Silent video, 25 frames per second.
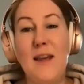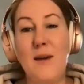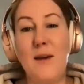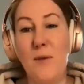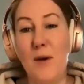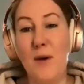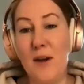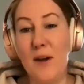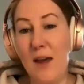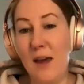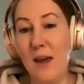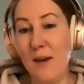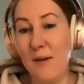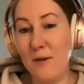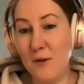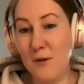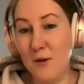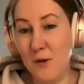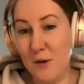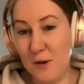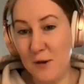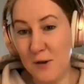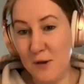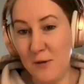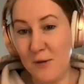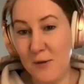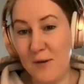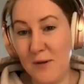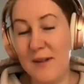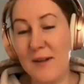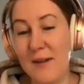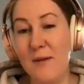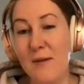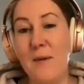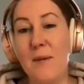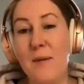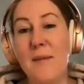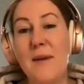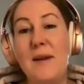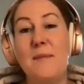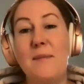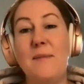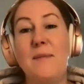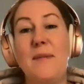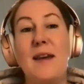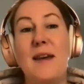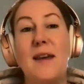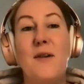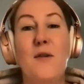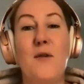you're working on the true stories of the women in
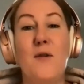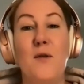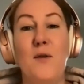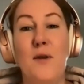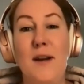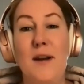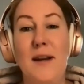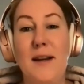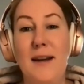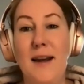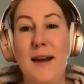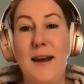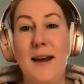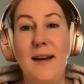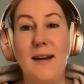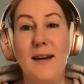Bitcoin.